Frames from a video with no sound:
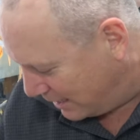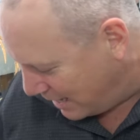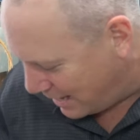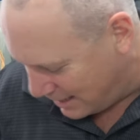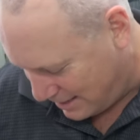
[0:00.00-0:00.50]

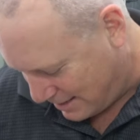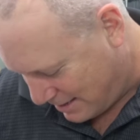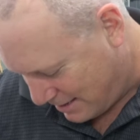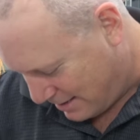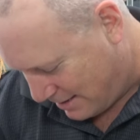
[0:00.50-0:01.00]
get,
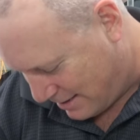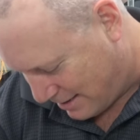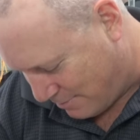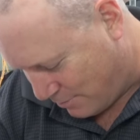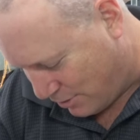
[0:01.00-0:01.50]

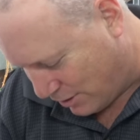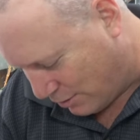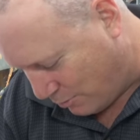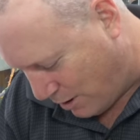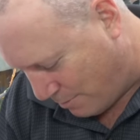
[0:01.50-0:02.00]
come on, I
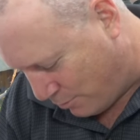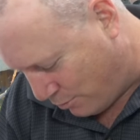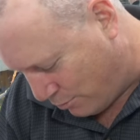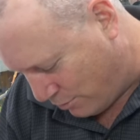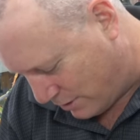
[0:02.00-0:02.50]
got one
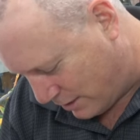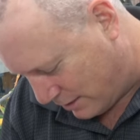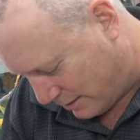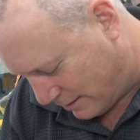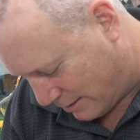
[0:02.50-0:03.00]
more.
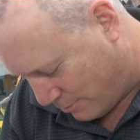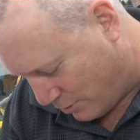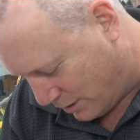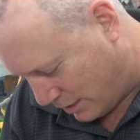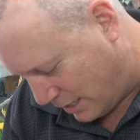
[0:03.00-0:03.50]
Come
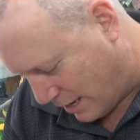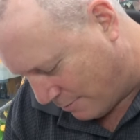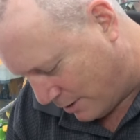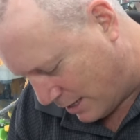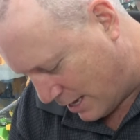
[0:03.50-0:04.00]
on, giddy
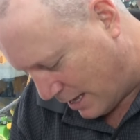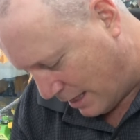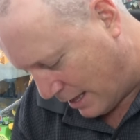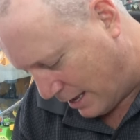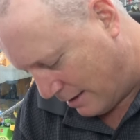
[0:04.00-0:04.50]
up, get out
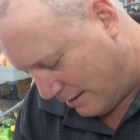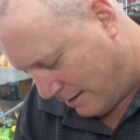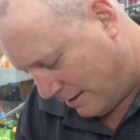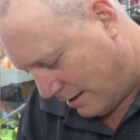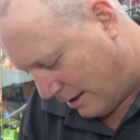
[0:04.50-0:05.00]
of there.
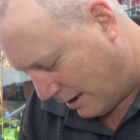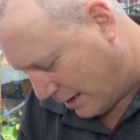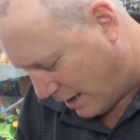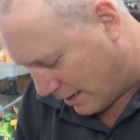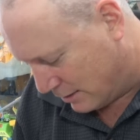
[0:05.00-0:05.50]

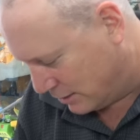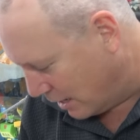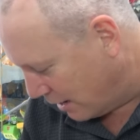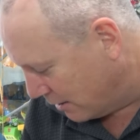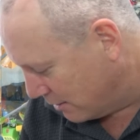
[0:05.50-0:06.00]
Okay,
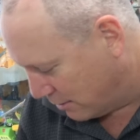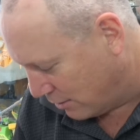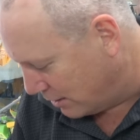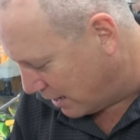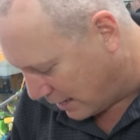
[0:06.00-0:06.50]
so
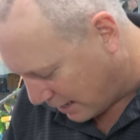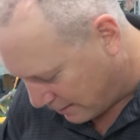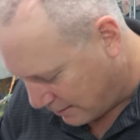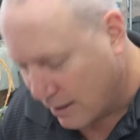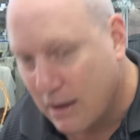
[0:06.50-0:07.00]
got that out.
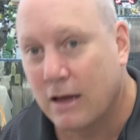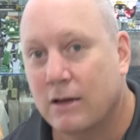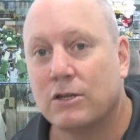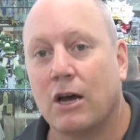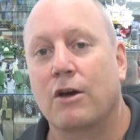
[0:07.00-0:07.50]

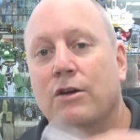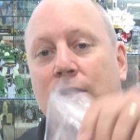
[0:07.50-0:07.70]
So